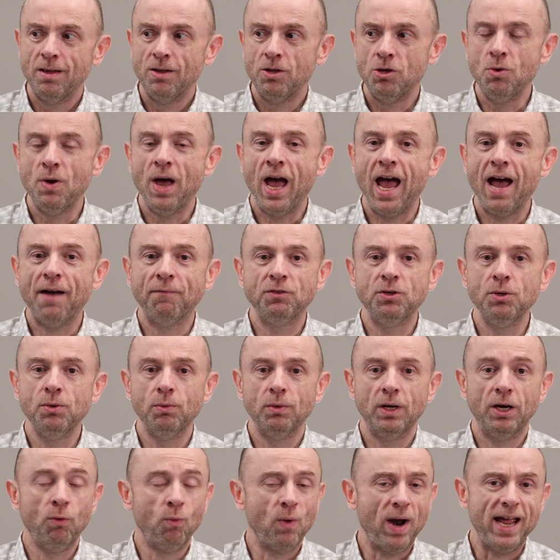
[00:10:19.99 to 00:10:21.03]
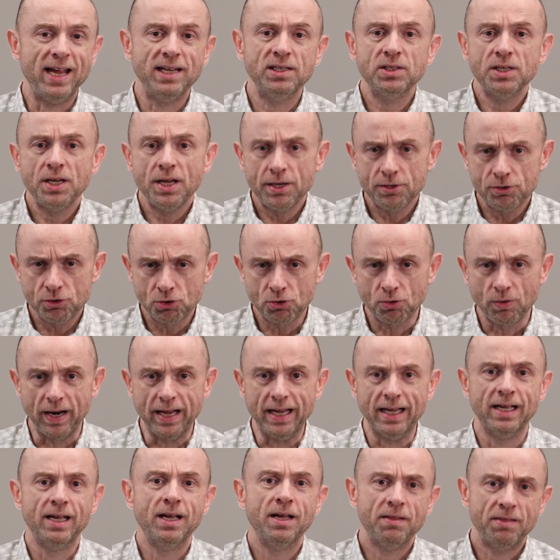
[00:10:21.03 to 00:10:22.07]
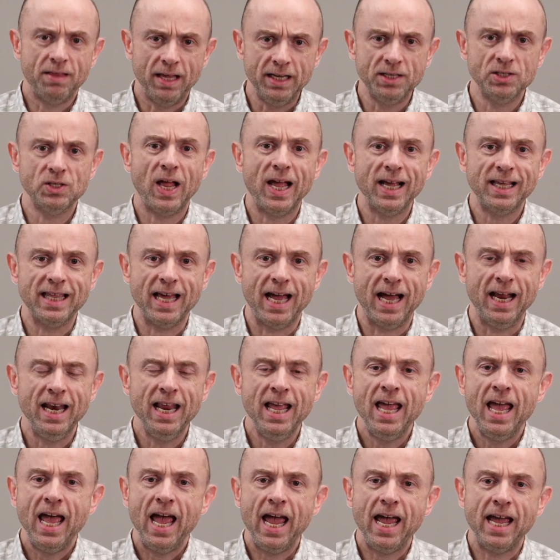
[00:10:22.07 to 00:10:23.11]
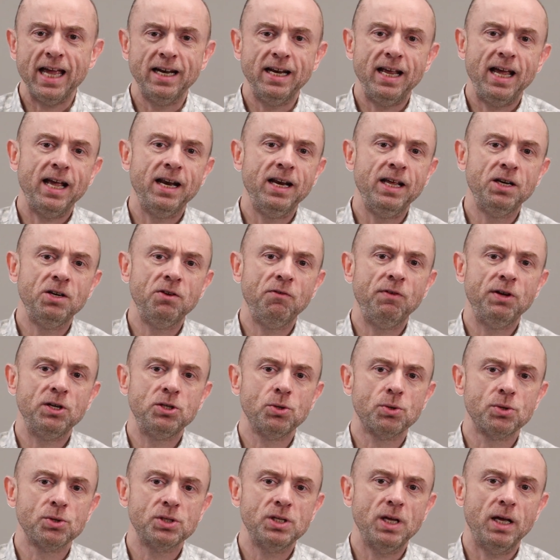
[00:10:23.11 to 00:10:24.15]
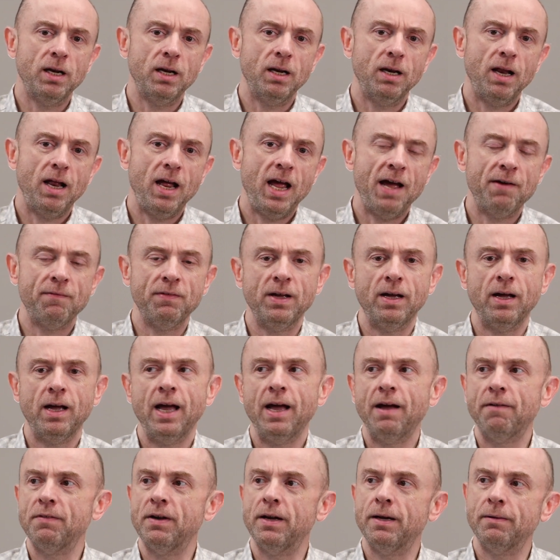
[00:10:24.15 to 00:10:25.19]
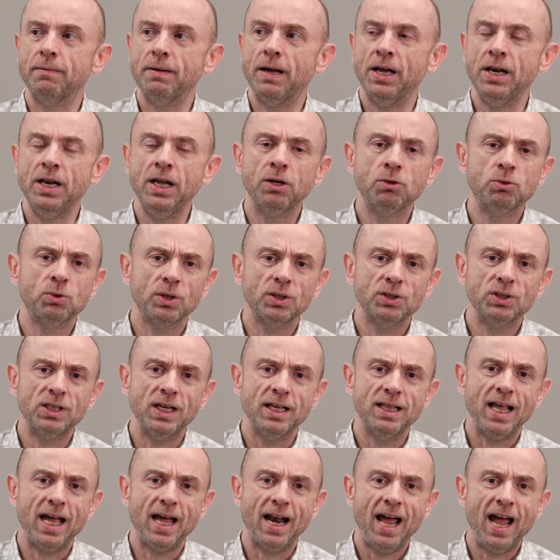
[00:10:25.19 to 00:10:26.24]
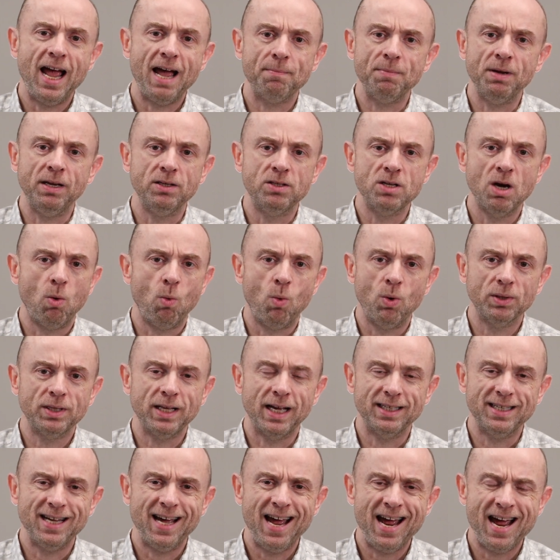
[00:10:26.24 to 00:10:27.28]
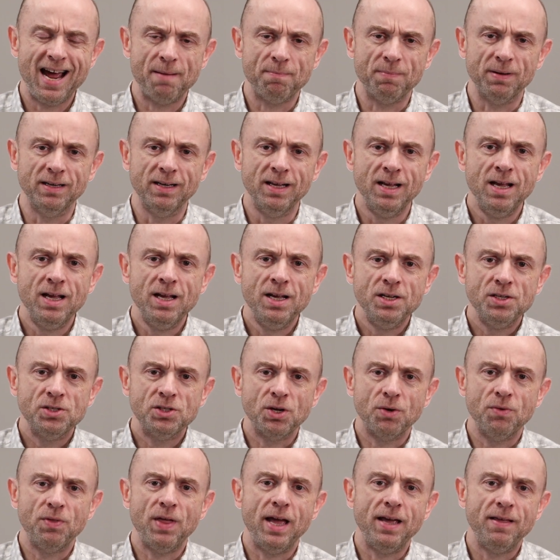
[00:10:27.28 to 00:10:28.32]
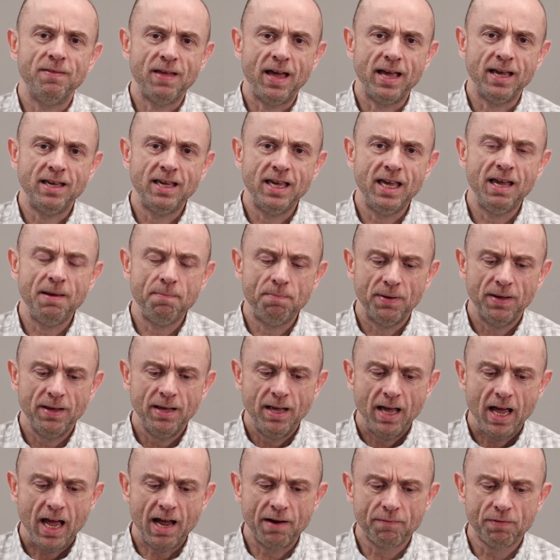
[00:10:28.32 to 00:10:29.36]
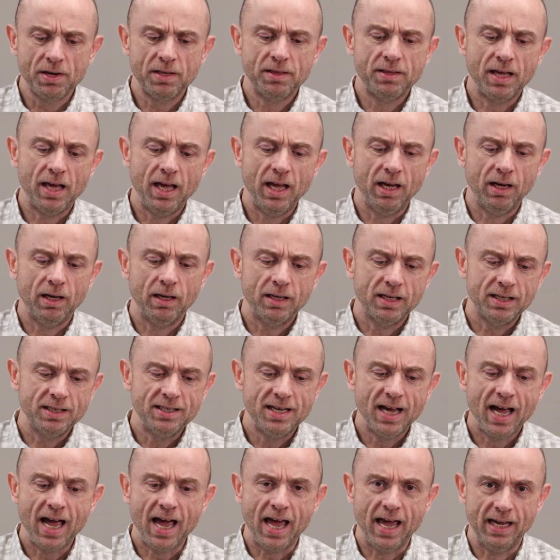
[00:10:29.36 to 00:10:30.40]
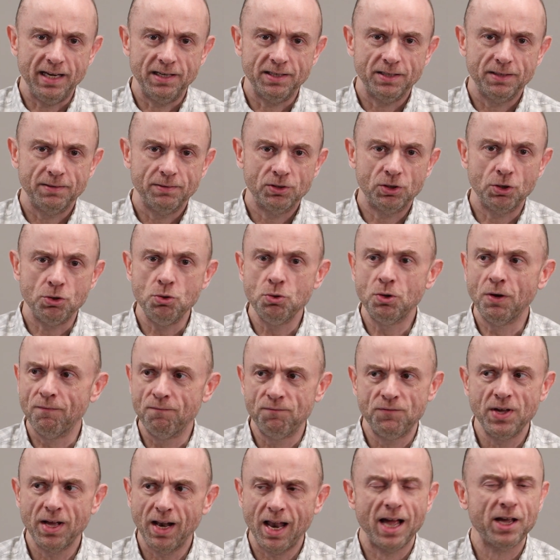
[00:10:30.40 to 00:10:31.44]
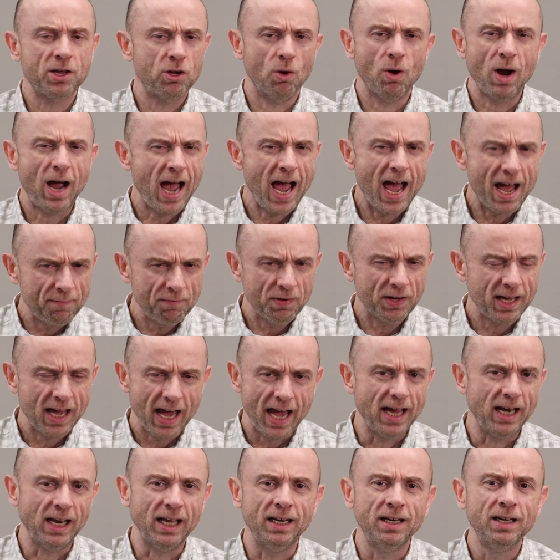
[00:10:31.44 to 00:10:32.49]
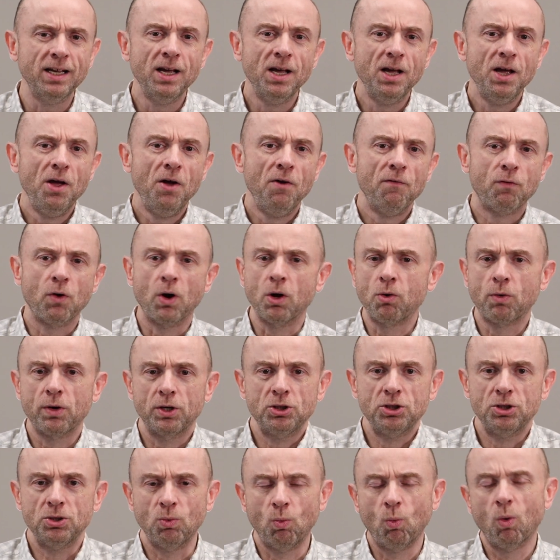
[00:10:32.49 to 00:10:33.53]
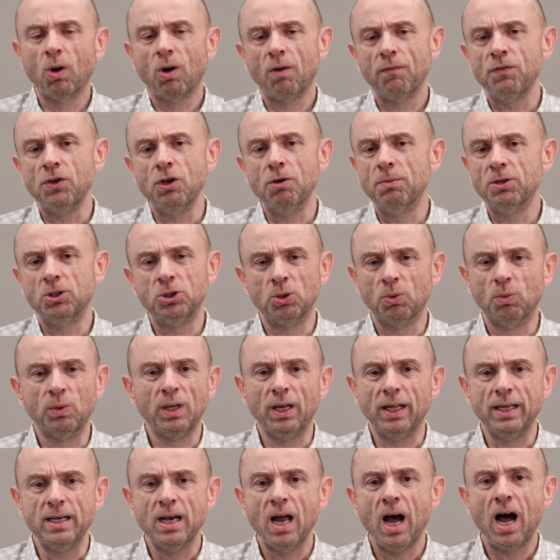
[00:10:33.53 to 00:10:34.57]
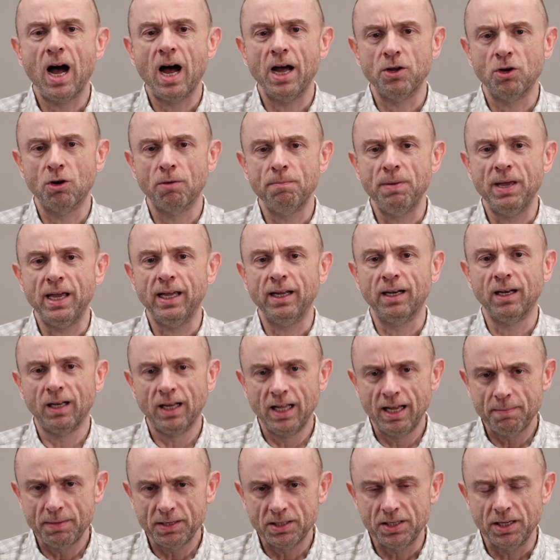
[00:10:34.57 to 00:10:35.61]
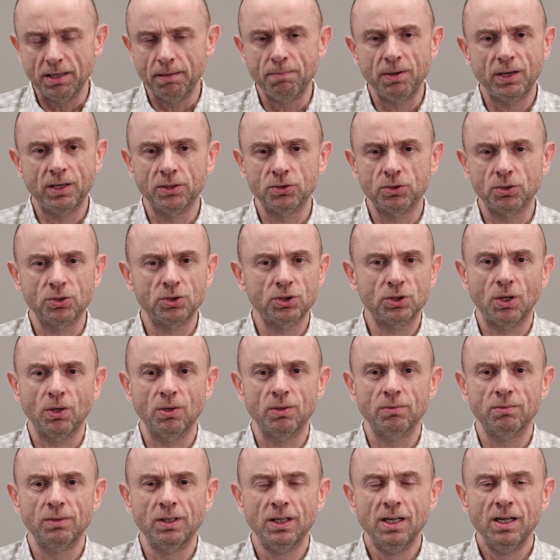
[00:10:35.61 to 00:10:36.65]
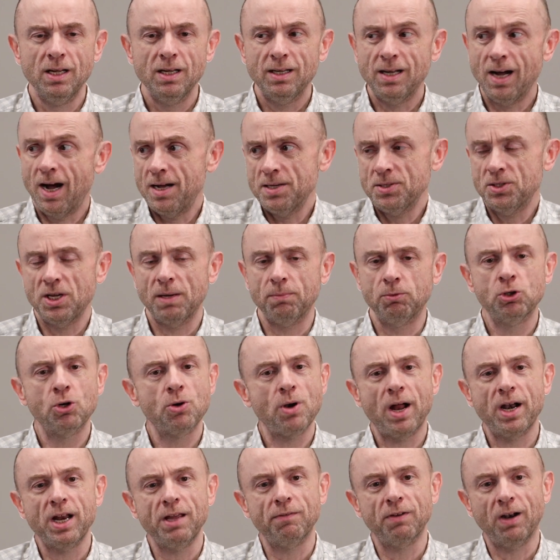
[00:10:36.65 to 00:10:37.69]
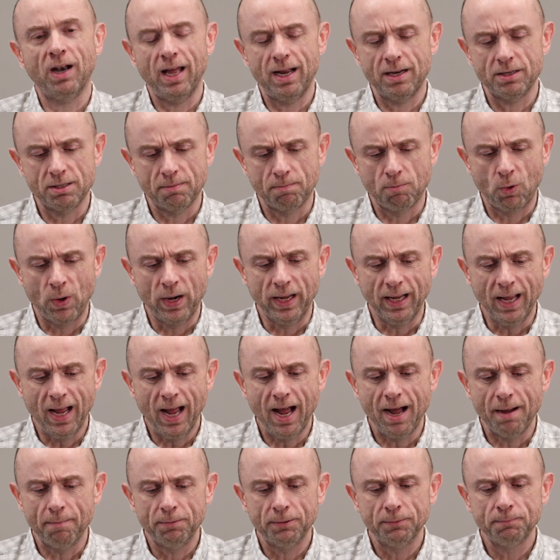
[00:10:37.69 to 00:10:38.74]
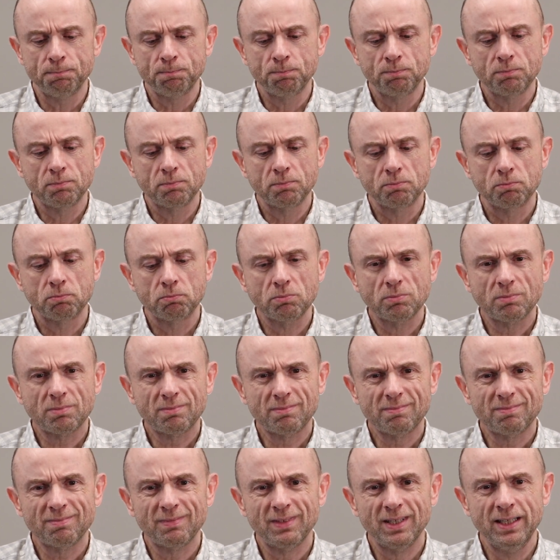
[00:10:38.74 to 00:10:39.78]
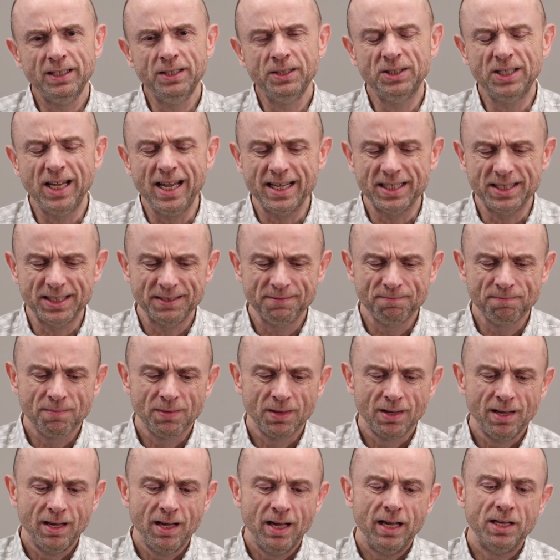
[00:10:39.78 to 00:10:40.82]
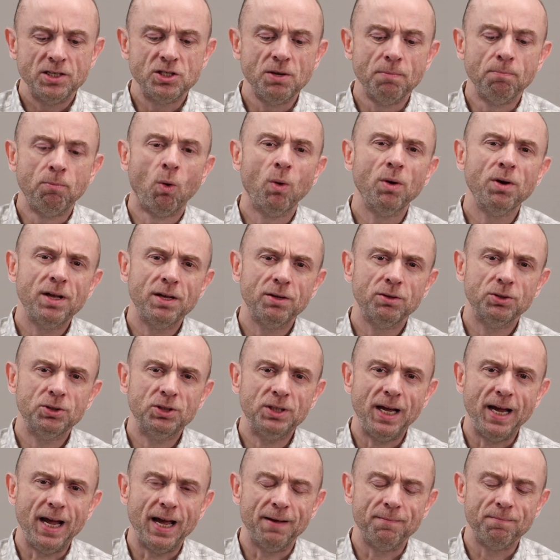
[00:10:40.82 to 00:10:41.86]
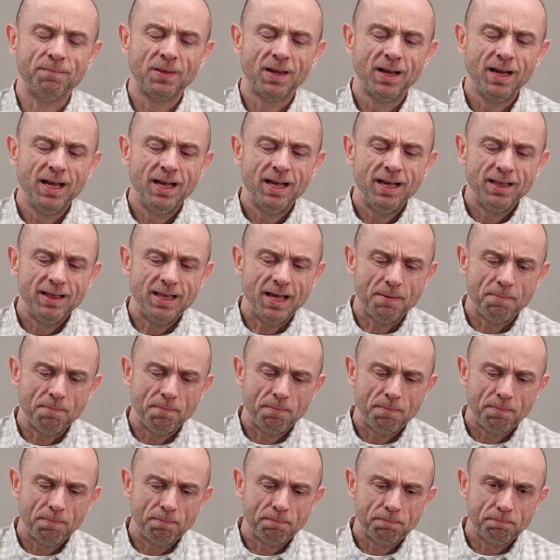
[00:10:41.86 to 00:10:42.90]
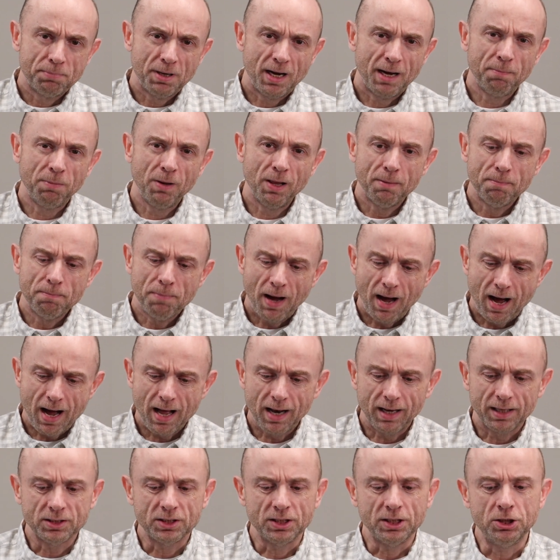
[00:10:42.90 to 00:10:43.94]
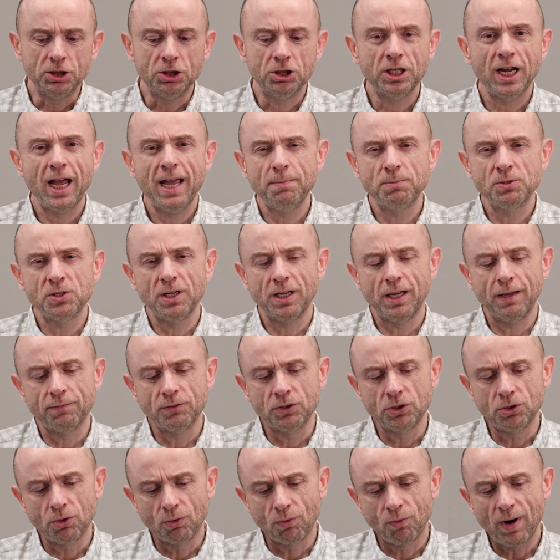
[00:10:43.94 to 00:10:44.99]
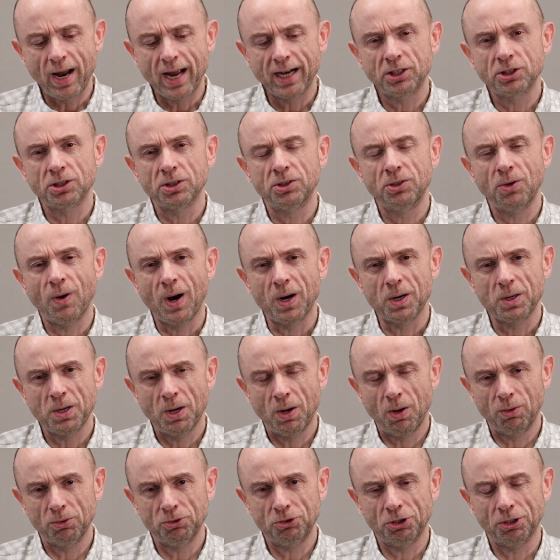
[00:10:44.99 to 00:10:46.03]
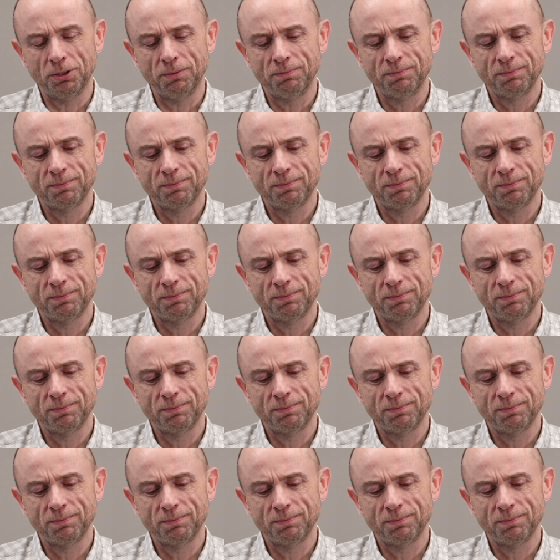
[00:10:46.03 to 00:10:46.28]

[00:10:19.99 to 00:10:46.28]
You have to erase history, things like that. And individuals that have an interest in that happening don't want that to happen. So they keep everything contained. So you can feel like you're advocating for a Christian worldview, but you're really not. You're being limited because there's certain concepts you're not even allowed to bring up. You see, it's important to understand that public policy shapes and gives direction to our culture.